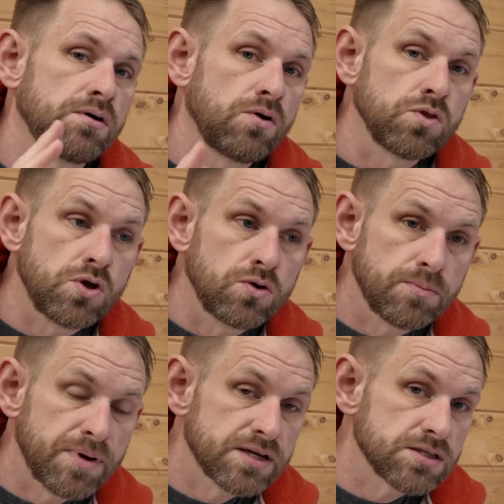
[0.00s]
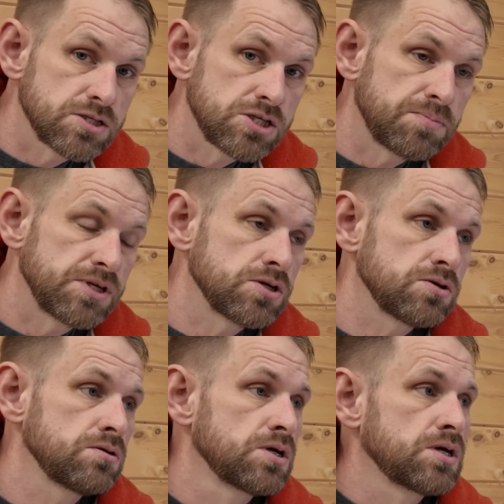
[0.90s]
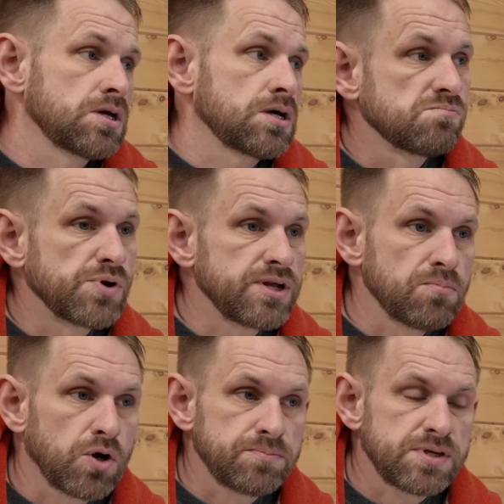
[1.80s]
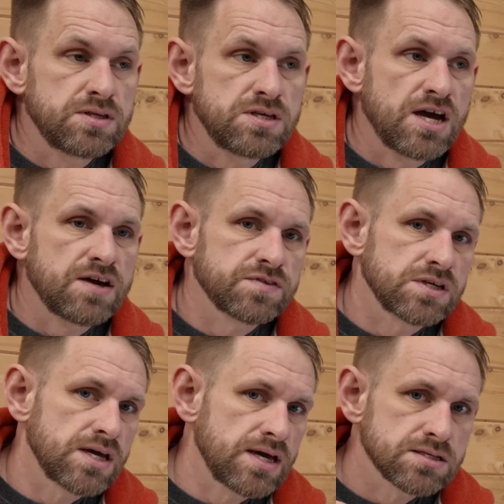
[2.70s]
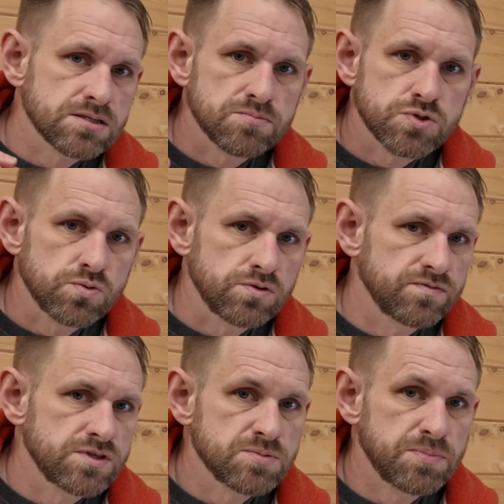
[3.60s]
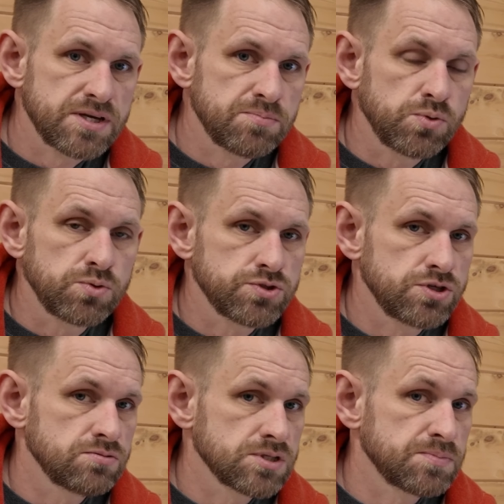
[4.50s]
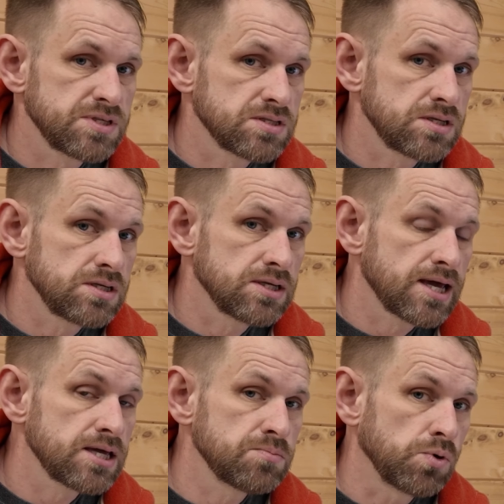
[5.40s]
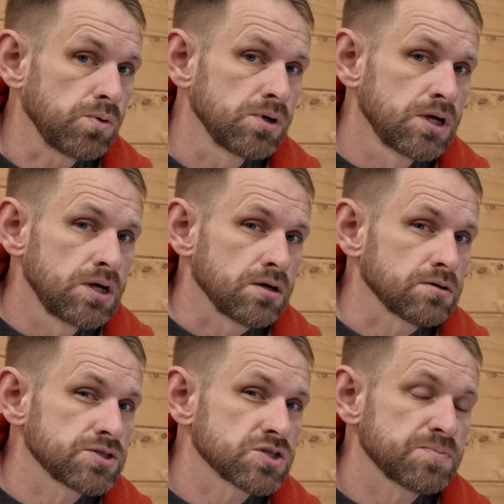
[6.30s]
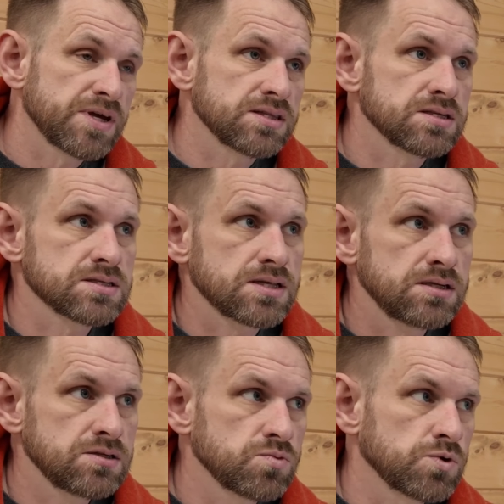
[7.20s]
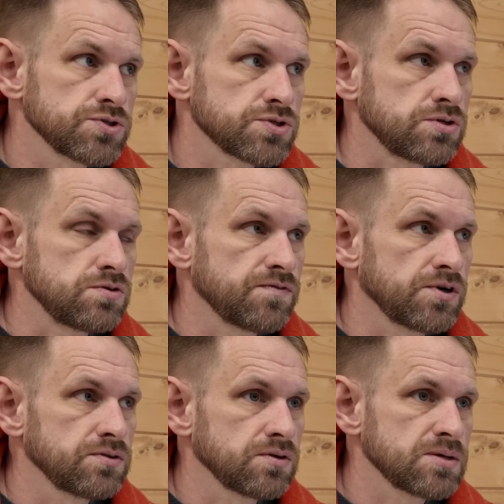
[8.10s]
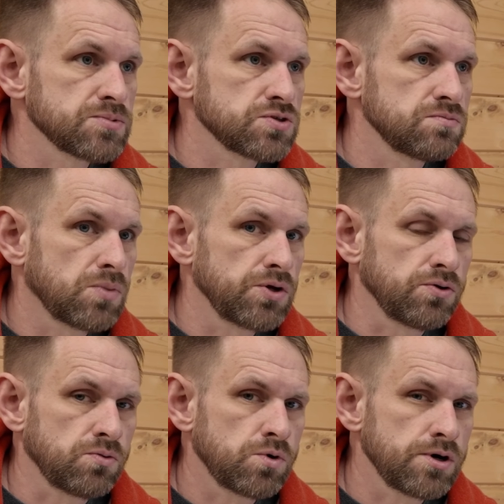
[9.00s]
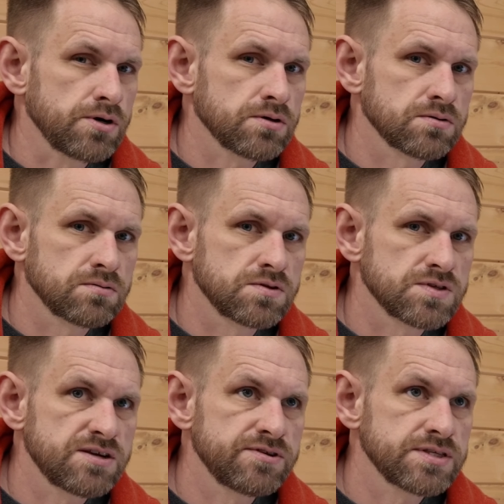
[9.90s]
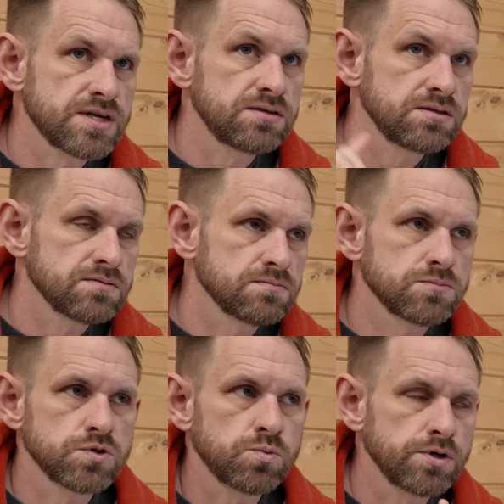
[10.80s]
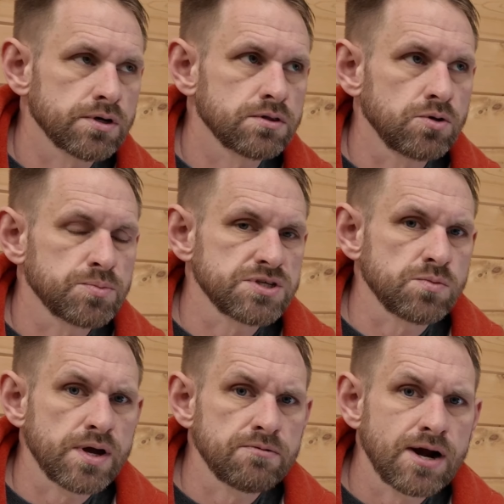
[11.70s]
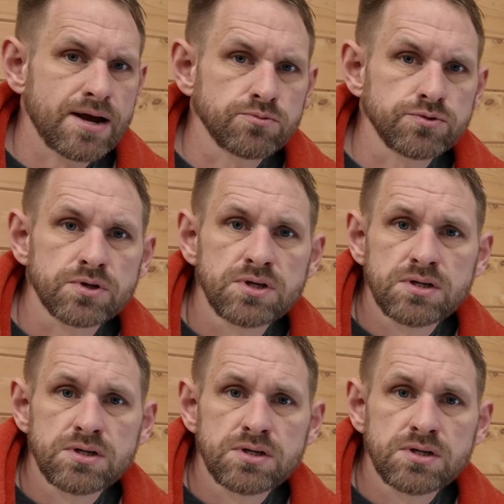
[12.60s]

on, on the back of the GPU, but it might be that you have to get some sort of DisplayPort to USB-C cable. And I suspect the standard ones that you find on Amazon might not work because they're intended to work the opposite way round.